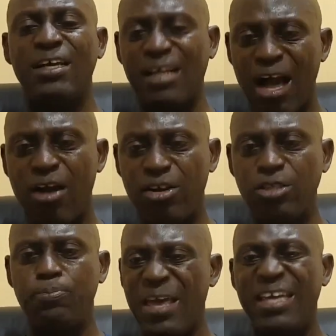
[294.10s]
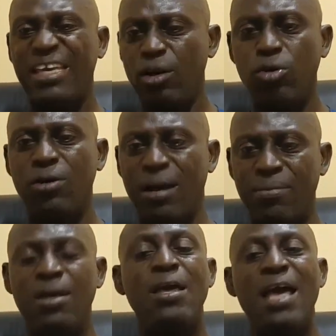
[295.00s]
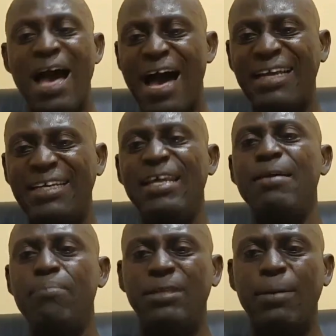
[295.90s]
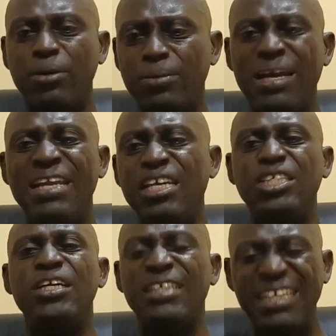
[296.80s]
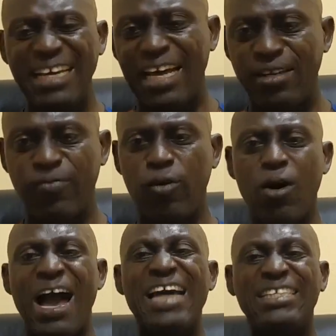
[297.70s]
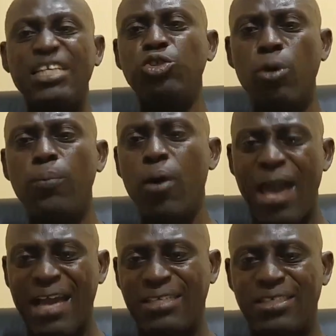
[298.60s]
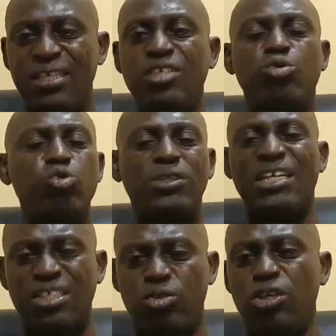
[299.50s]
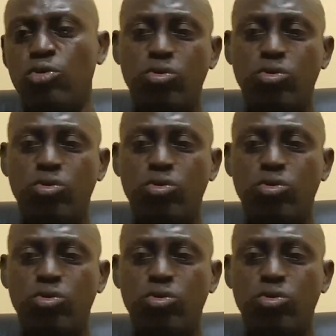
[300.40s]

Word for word: calories per kilogram, and the metabolic energy needed for ideal jumbo eggs is 2,600 to